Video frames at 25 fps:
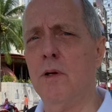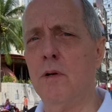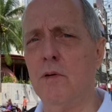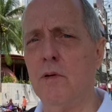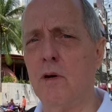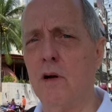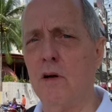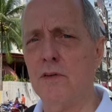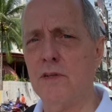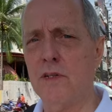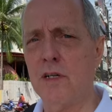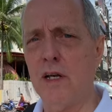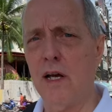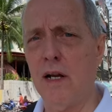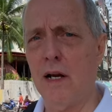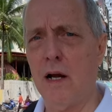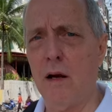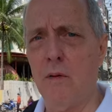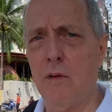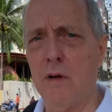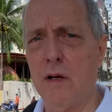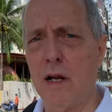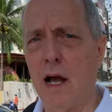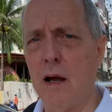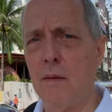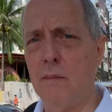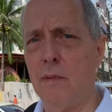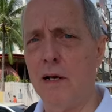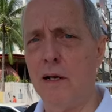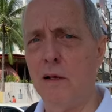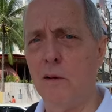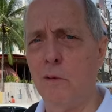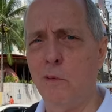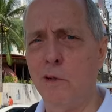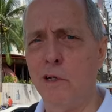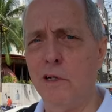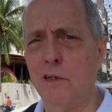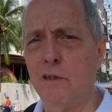were all saying, I wonder how many
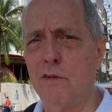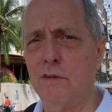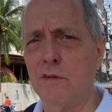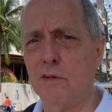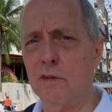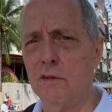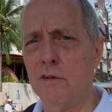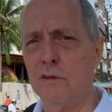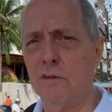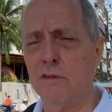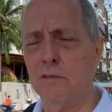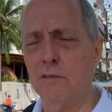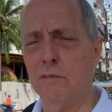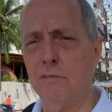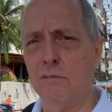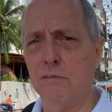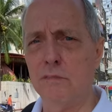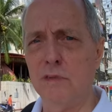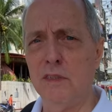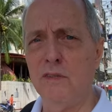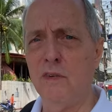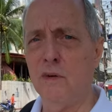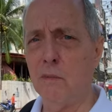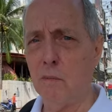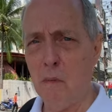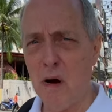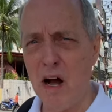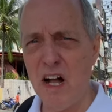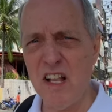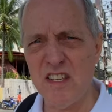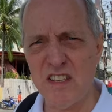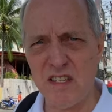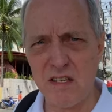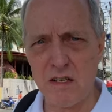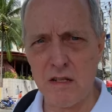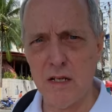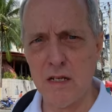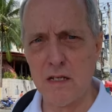weeks or even
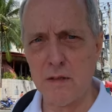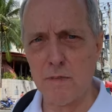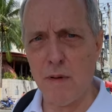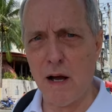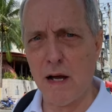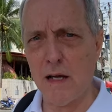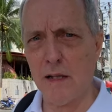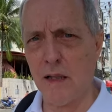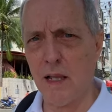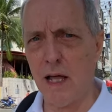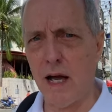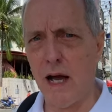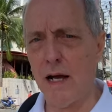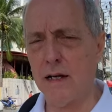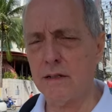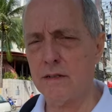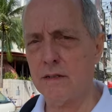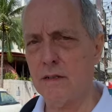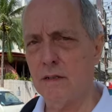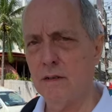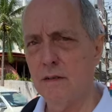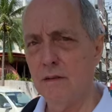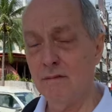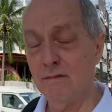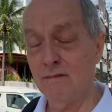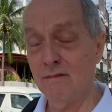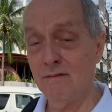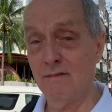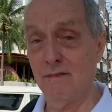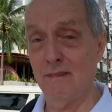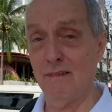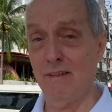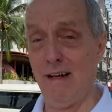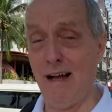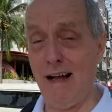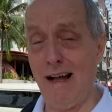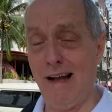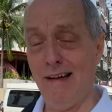months this might last.
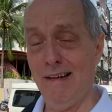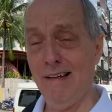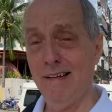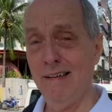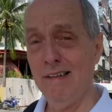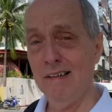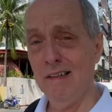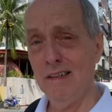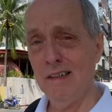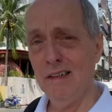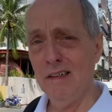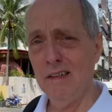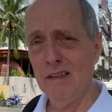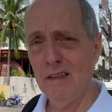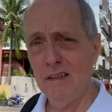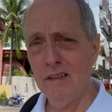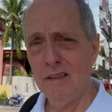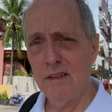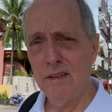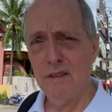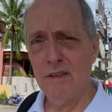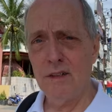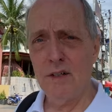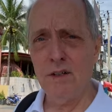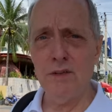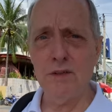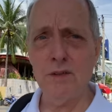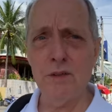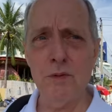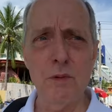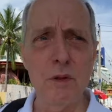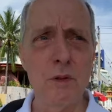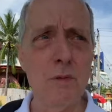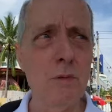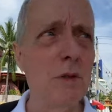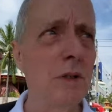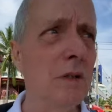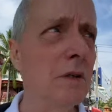Ah, shows you
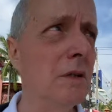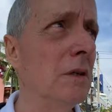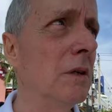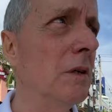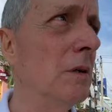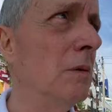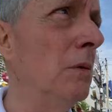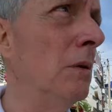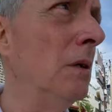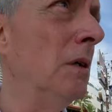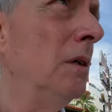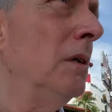what we knew.